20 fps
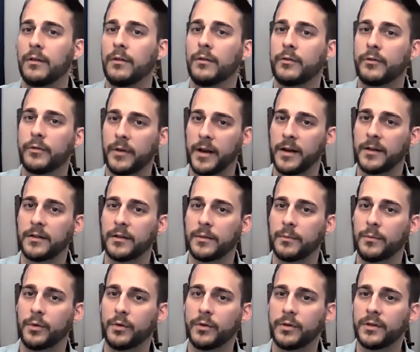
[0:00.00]
creates a
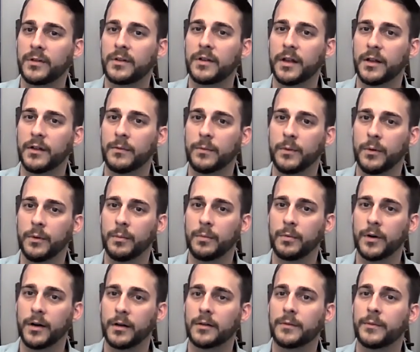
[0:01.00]
more successful
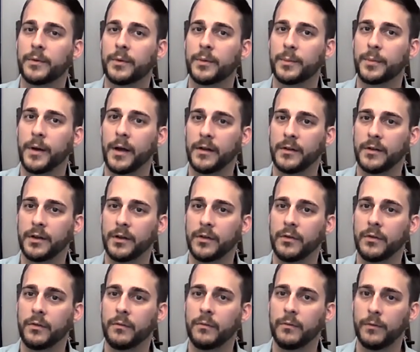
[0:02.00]
product development
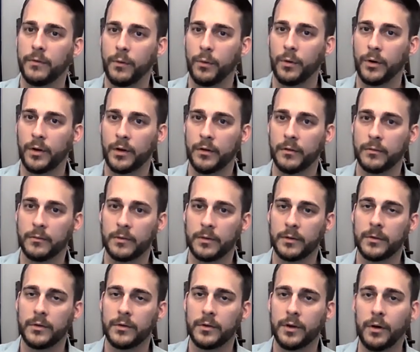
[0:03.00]
process for you.
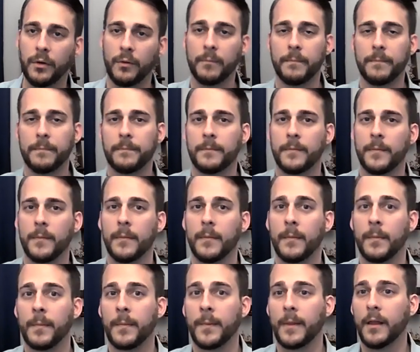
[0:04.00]
So
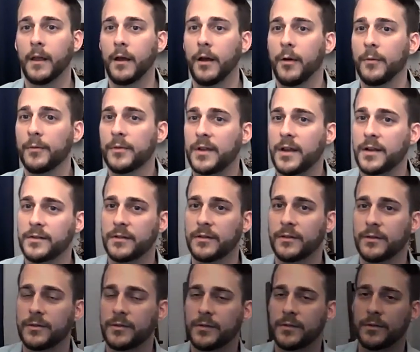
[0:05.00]
I hope this
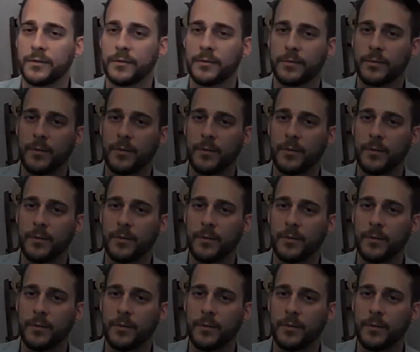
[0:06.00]
answers the